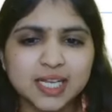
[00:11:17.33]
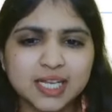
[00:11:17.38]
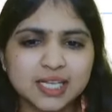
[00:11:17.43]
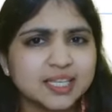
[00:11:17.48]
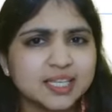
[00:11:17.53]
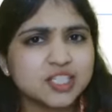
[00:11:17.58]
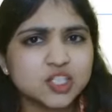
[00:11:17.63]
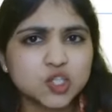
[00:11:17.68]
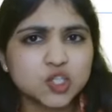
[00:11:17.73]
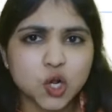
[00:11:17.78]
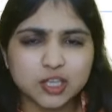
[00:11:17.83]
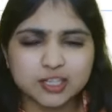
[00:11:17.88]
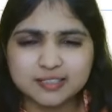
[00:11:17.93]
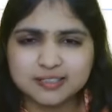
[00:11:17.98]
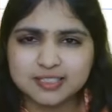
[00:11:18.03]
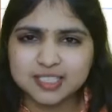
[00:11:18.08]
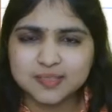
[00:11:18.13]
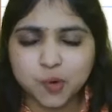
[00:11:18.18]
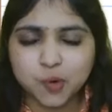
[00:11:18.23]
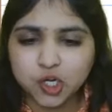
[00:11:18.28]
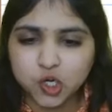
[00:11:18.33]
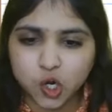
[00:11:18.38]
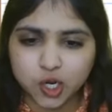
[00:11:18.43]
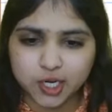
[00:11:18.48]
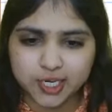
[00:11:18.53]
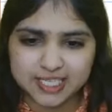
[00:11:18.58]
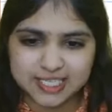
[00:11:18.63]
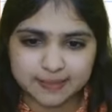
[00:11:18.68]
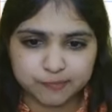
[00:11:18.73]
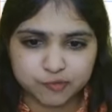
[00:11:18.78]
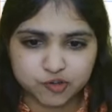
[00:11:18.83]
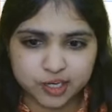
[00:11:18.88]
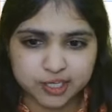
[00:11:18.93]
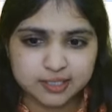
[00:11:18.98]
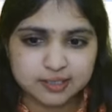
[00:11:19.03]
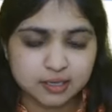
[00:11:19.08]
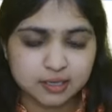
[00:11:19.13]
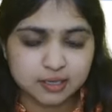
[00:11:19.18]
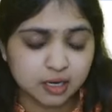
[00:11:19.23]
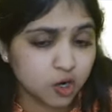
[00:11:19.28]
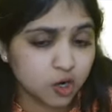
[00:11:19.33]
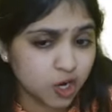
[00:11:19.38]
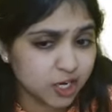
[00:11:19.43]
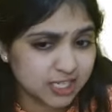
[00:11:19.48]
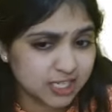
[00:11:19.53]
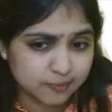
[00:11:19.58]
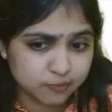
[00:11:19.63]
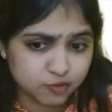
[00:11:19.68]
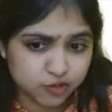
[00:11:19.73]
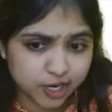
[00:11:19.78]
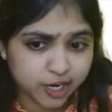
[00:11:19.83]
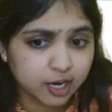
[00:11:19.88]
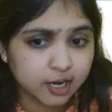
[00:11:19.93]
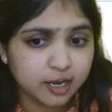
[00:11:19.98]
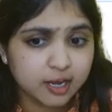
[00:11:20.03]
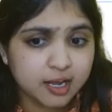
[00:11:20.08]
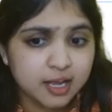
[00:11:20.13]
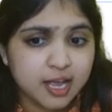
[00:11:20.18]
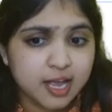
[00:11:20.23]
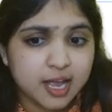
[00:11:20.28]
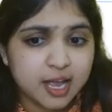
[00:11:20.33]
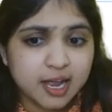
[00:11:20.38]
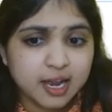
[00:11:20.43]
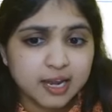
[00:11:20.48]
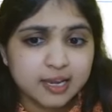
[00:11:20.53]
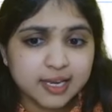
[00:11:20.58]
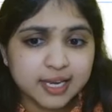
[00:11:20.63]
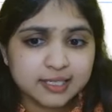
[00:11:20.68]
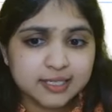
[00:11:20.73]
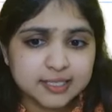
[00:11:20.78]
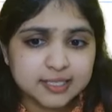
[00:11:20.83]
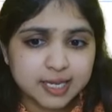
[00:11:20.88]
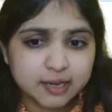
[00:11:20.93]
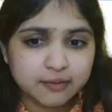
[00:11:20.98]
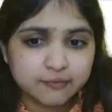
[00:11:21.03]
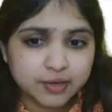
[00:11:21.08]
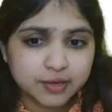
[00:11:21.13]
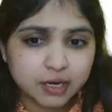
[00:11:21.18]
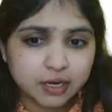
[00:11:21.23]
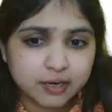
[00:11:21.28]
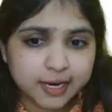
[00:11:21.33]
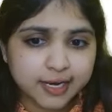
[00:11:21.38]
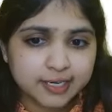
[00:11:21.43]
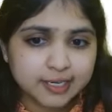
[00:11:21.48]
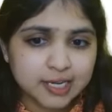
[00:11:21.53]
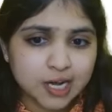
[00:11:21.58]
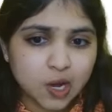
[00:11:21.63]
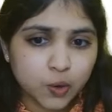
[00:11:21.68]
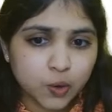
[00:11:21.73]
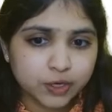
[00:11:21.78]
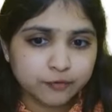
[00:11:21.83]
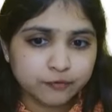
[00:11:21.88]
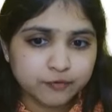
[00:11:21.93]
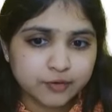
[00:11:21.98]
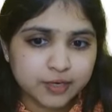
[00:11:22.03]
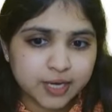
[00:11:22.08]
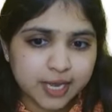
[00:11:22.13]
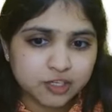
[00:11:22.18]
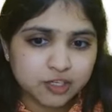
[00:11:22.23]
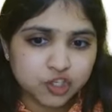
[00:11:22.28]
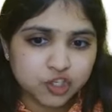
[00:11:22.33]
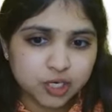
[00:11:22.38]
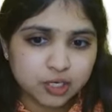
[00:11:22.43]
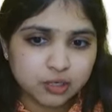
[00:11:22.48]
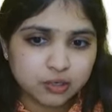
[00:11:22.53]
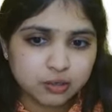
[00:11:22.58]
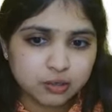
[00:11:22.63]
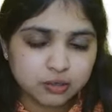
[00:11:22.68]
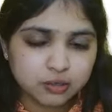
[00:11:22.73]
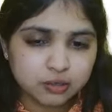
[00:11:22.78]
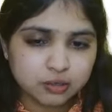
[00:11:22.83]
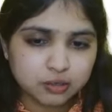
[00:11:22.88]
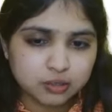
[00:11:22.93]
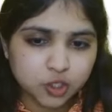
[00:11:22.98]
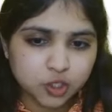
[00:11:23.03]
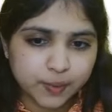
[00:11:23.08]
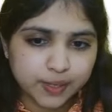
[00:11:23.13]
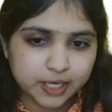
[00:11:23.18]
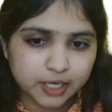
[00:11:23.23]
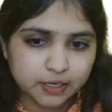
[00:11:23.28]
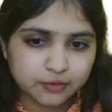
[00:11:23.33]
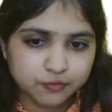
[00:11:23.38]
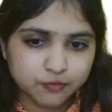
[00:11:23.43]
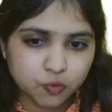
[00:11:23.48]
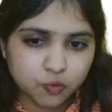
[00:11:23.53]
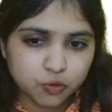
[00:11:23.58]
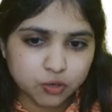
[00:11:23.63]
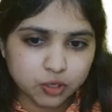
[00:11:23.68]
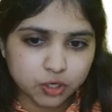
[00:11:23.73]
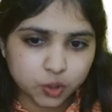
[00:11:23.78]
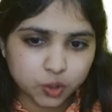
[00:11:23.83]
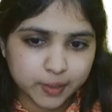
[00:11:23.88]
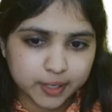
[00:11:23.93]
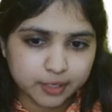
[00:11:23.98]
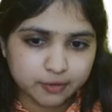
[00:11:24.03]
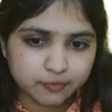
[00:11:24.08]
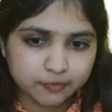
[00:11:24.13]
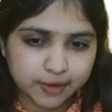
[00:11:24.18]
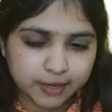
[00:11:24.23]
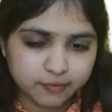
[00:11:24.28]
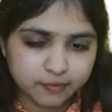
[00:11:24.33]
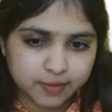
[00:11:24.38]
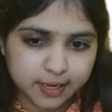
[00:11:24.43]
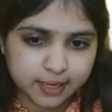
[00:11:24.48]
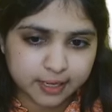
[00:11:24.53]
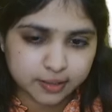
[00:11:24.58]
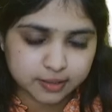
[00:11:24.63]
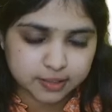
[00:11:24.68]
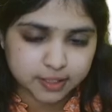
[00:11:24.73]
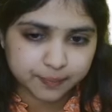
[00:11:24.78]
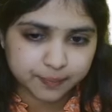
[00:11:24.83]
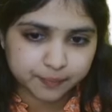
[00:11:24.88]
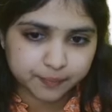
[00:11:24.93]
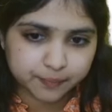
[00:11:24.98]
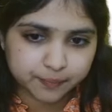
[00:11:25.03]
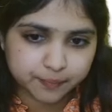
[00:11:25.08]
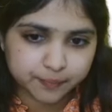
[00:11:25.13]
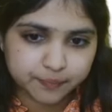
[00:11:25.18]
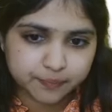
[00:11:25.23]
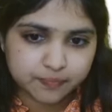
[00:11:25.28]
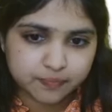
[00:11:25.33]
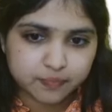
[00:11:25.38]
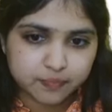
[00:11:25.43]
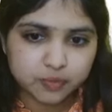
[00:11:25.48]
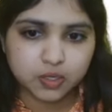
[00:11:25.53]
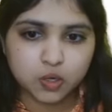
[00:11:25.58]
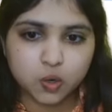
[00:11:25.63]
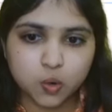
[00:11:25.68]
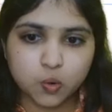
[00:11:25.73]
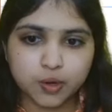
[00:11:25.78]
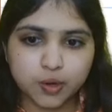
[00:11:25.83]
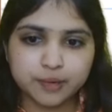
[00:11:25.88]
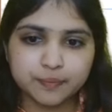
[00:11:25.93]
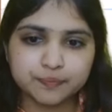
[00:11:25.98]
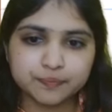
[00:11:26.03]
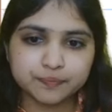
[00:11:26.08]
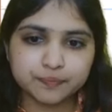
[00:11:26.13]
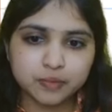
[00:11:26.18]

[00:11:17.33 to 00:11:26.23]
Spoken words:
Let's call this a small concept check. Let's say we are right now in financial year 24-25, let us say. Okay.